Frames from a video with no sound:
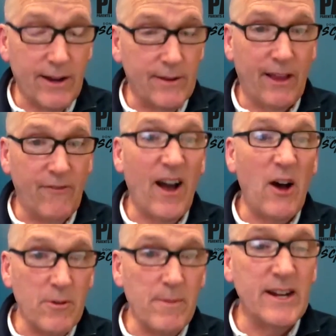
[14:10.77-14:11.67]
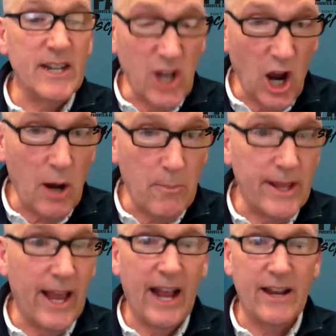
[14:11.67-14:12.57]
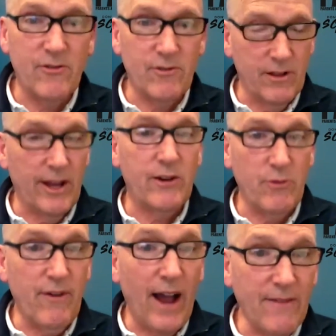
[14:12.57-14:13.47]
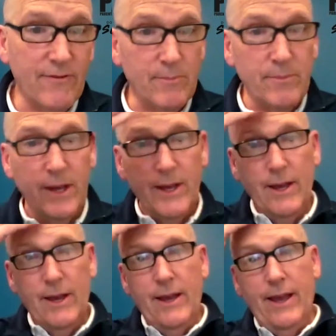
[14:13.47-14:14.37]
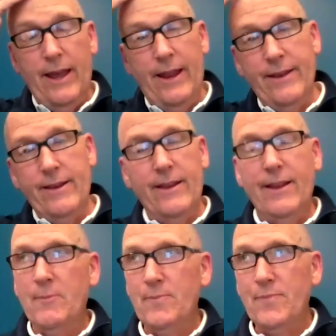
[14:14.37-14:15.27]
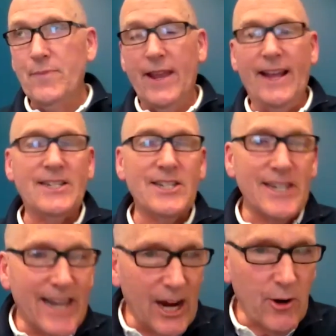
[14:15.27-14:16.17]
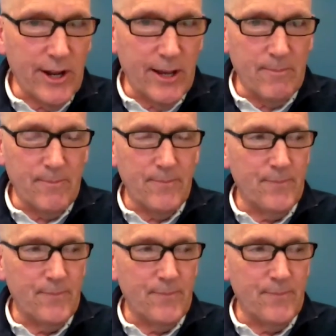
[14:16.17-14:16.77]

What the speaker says: They found him in a tub and they had to like revive him, and it scared him,